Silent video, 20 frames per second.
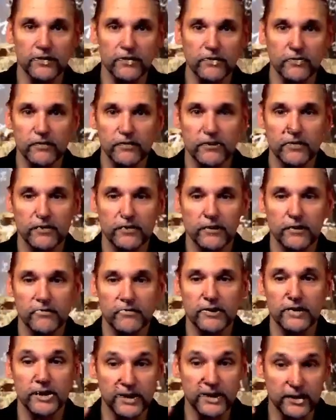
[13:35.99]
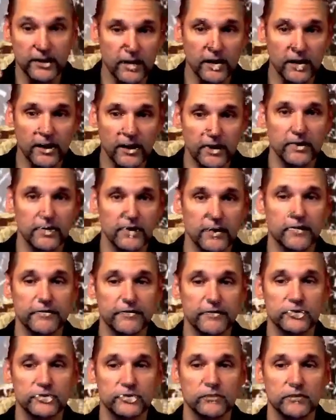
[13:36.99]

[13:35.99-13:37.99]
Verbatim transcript: right like god the god of israel does